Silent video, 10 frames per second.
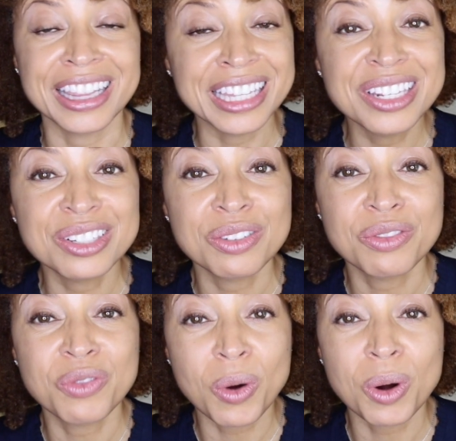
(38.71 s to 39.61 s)
at least
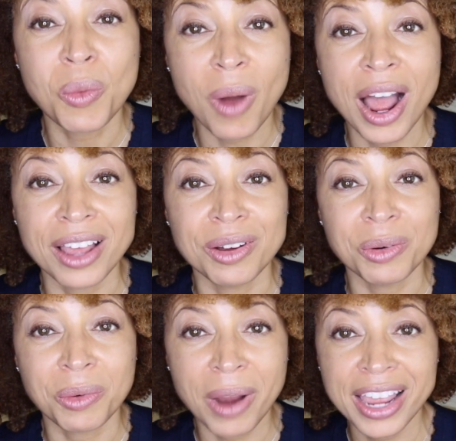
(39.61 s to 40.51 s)
for a while,
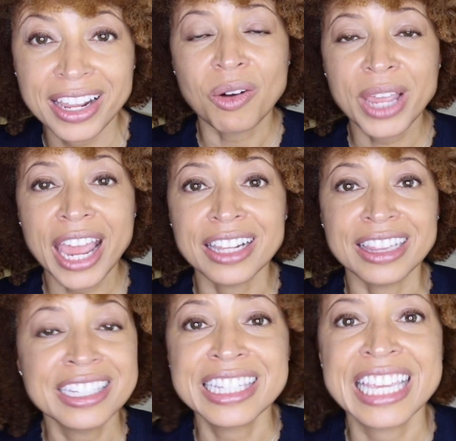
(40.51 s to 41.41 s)
right? Okay,
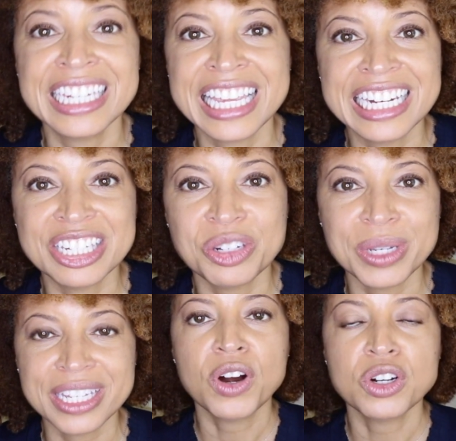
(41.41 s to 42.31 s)
let's get into
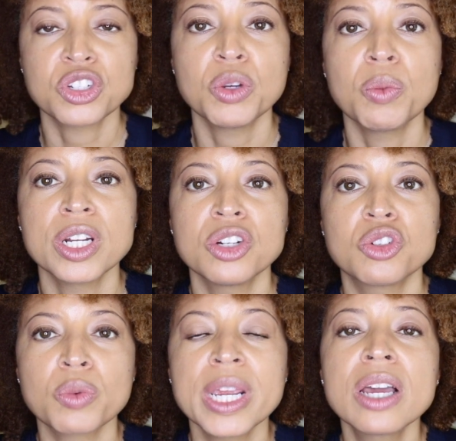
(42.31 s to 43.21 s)
it. First, you wanna
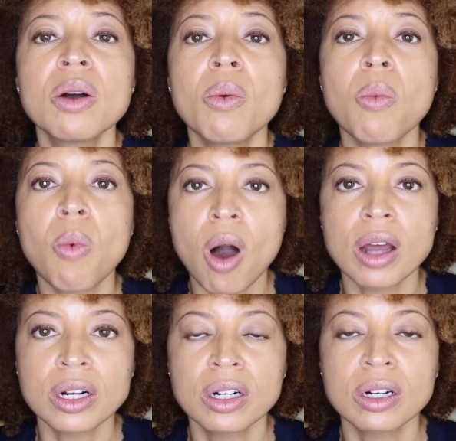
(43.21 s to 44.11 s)
drink
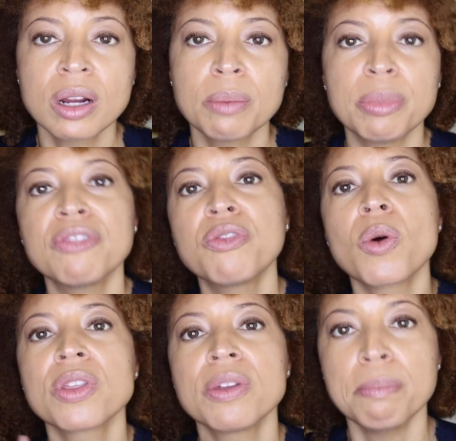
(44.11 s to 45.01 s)
water
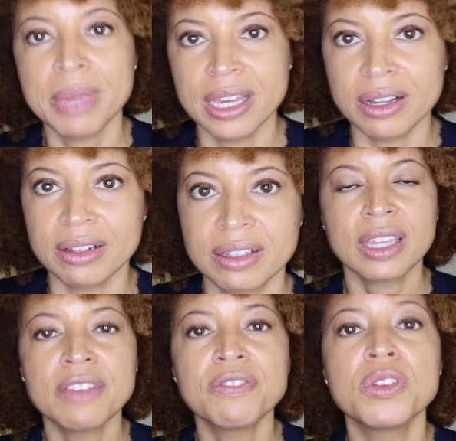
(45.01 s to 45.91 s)
before the meal.
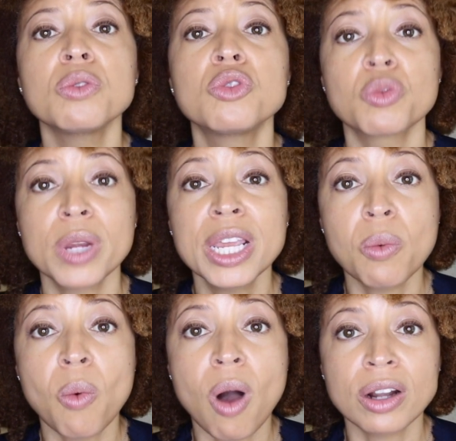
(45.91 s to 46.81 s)
If you
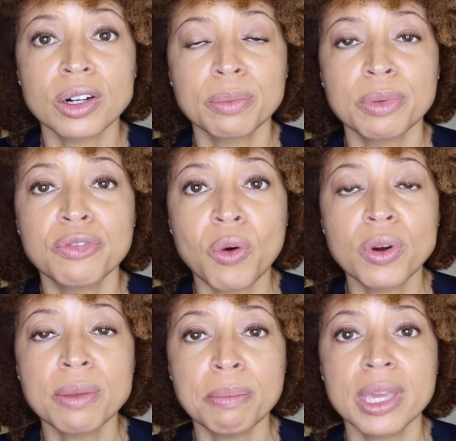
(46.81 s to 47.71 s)
drink water
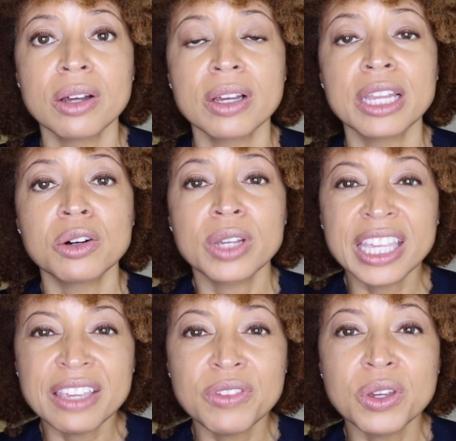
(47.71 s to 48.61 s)
before the meal, it'll
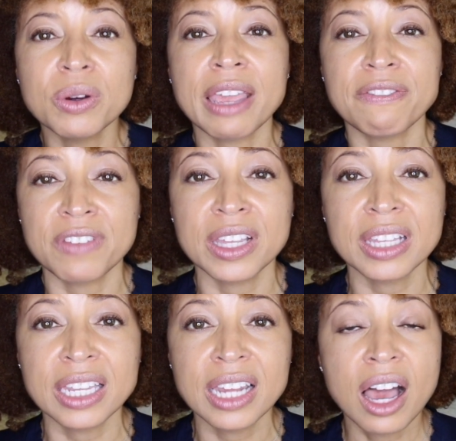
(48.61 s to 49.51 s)
give you a
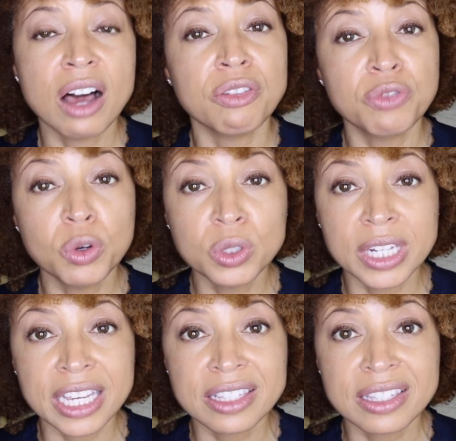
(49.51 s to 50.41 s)
feeling of
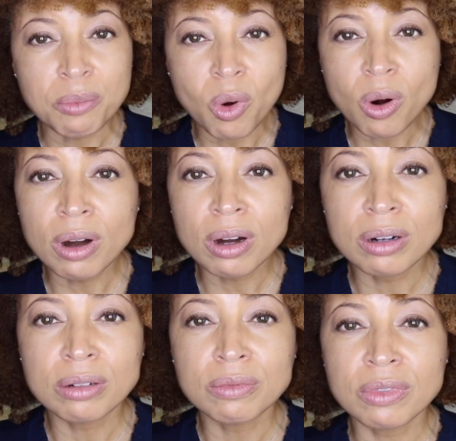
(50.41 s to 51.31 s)
fullness,
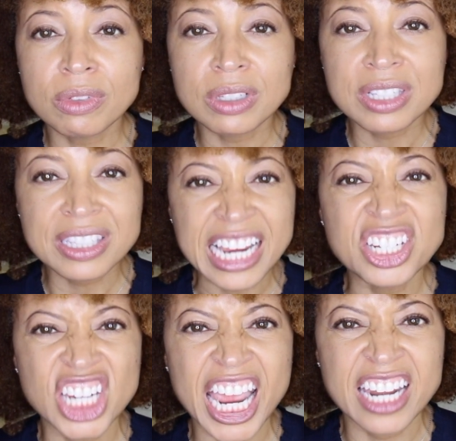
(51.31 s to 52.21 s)
more
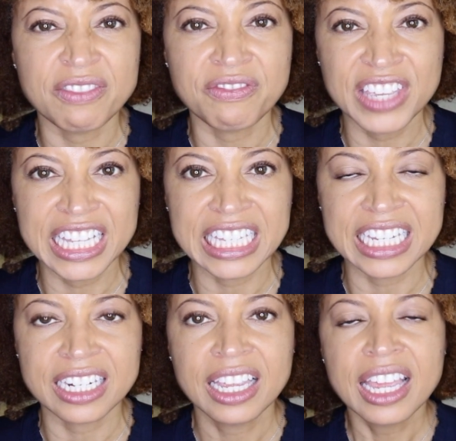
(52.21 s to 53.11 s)
satiated
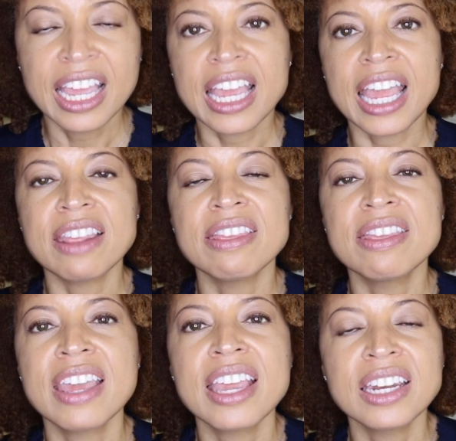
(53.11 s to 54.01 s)
feeling. And
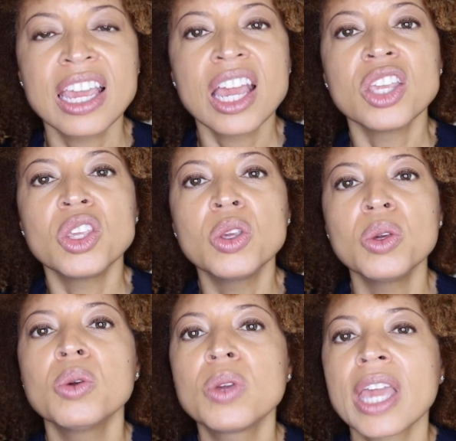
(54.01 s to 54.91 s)
then
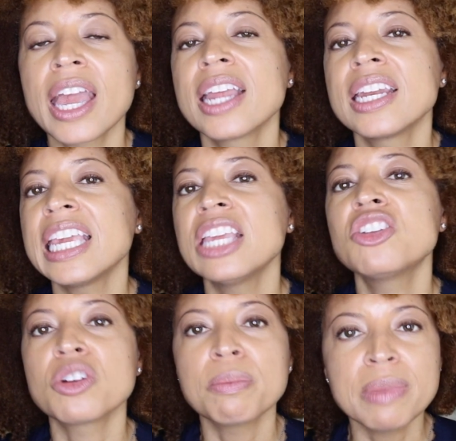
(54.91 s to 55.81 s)
you can
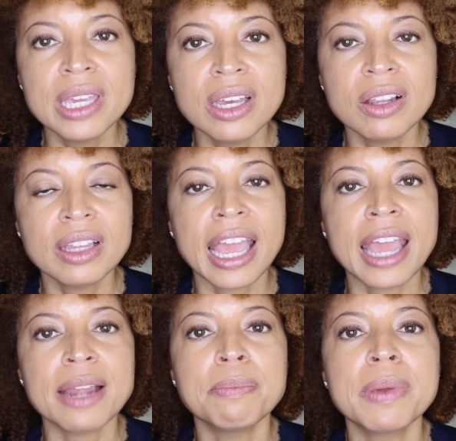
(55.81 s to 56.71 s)
eat your meal
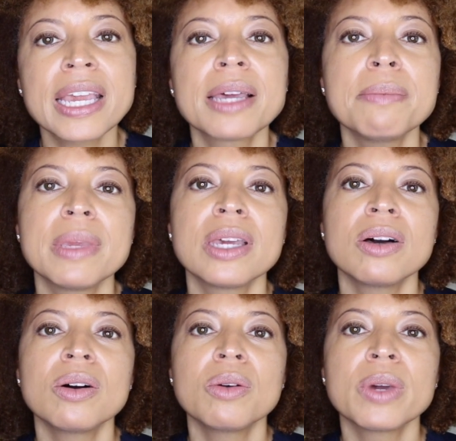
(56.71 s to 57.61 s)
and pick a
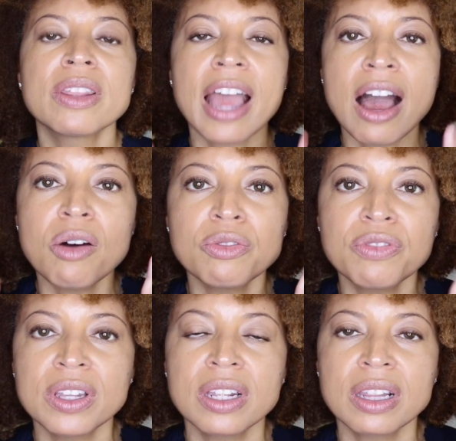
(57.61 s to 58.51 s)
meal without
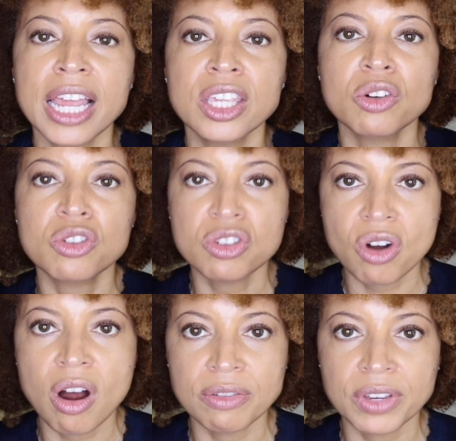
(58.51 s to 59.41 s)
feeling like you're
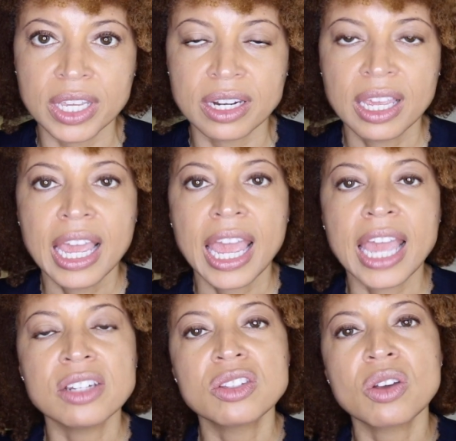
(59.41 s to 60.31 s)
starving.
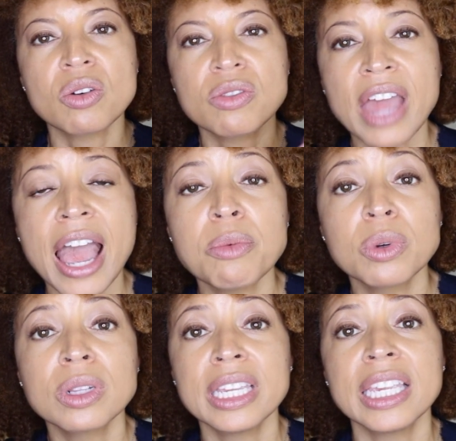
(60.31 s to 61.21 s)
And so that
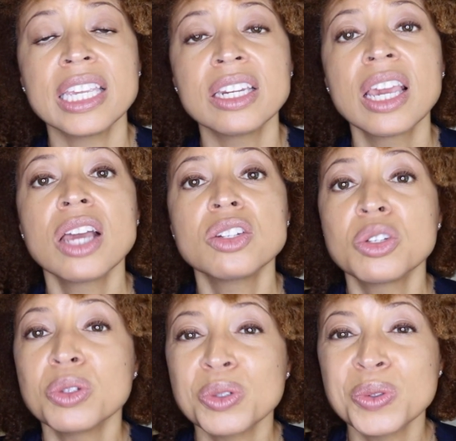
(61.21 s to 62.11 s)
will lead
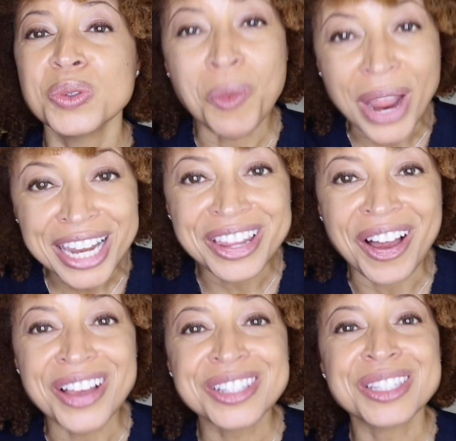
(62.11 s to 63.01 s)
to weight
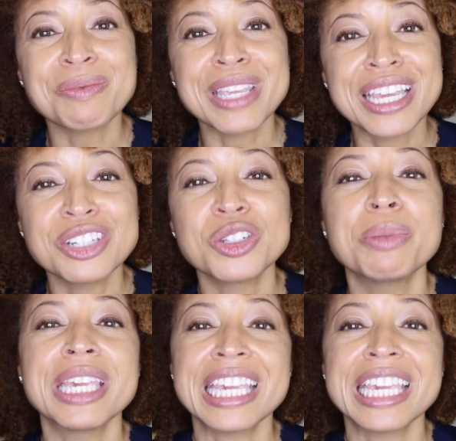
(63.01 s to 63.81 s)
loss because you'll be